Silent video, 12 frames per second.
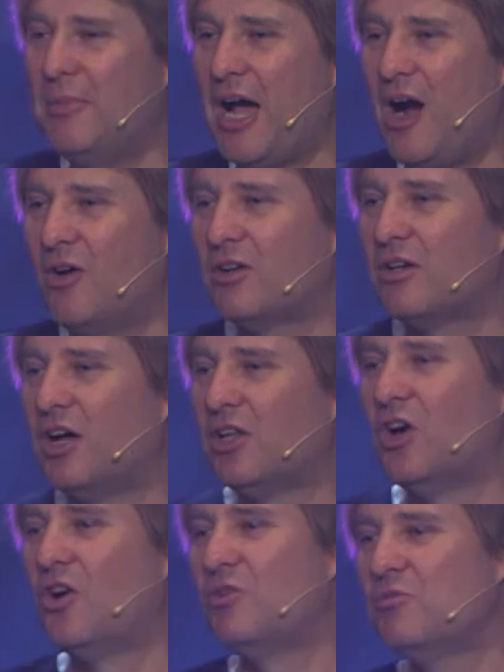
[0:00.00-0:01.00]
out
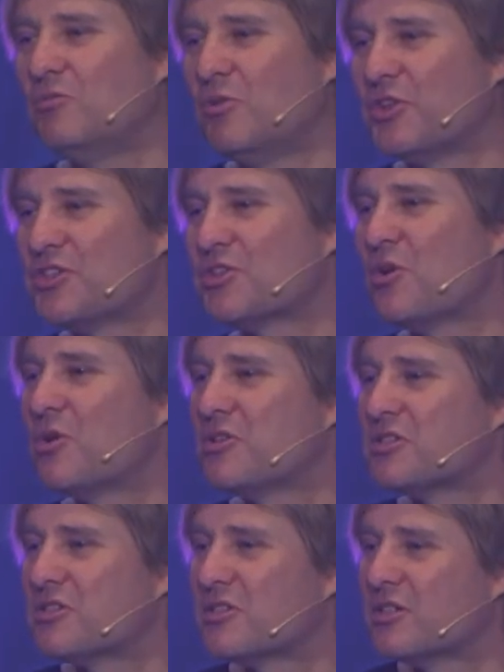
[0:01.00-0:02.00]
alone with his
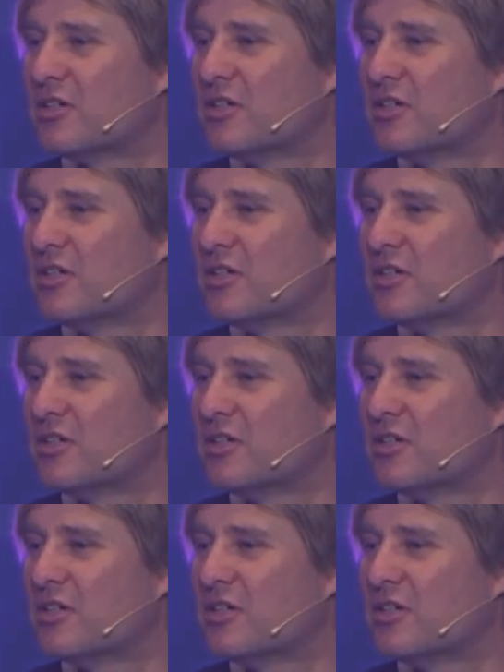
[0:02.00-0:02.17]
horse.